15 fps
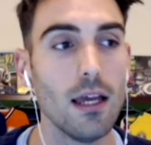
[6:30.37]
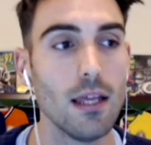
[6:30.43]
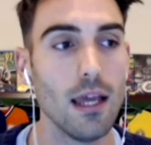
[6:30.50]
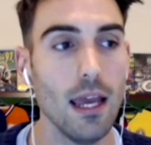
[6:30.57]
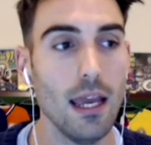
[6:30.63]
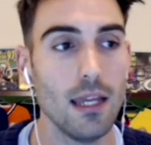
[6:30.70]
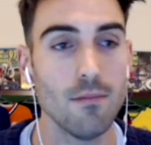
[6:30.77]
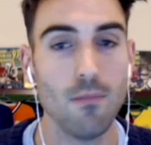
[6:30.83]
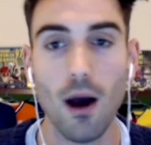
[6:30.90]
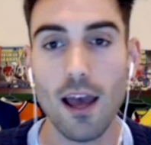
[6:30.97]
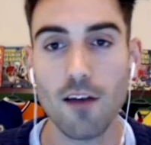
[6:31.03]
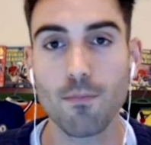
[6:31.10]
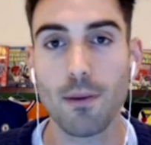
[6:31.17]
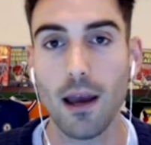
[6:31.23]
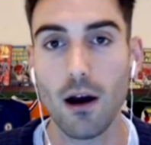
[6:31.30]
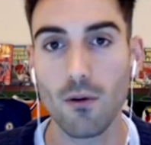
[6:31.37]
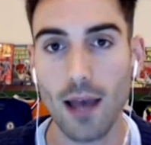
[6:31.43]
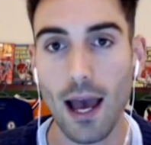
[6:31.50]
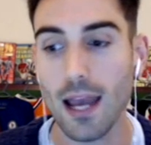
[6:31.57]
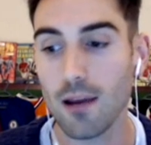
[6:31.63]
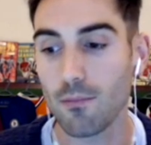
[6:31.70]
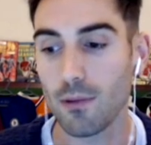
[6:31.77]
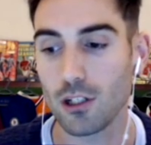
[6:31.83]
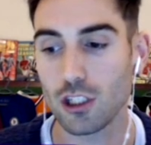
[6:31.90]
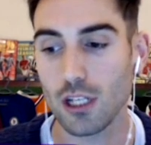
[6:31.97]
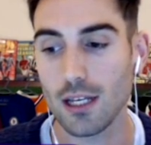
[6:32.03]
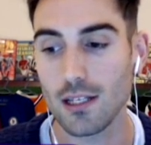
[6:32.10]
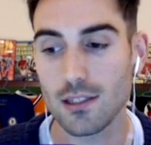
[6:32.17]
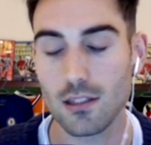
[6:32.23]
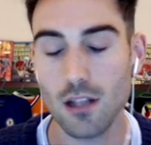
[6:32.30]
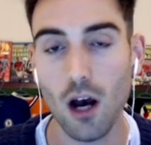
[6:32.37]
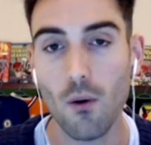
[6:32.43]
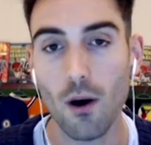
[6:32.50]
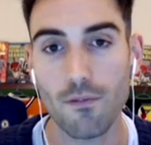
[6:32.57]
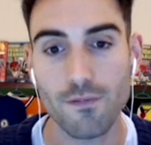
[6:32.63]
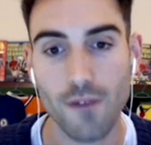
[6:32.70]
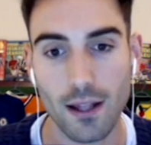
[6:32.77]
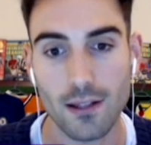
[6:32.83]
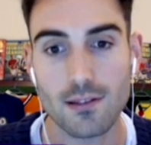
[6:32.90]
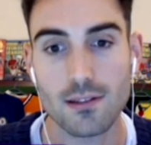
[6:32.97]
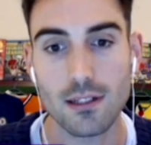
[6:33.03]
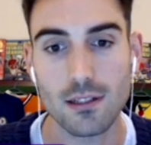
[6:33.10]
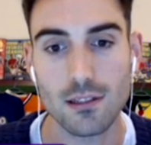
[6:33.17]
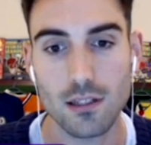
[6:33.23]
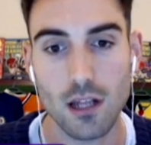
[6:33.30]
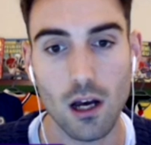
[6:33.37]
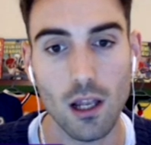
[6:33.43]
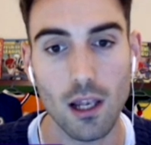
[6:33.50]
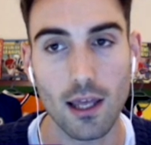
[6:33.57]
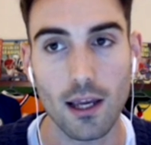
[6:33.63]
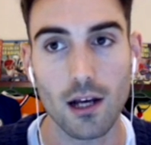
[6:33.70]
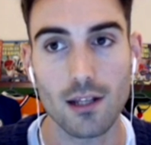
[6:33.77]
in my FPL game, which is no, I fancied Sterling.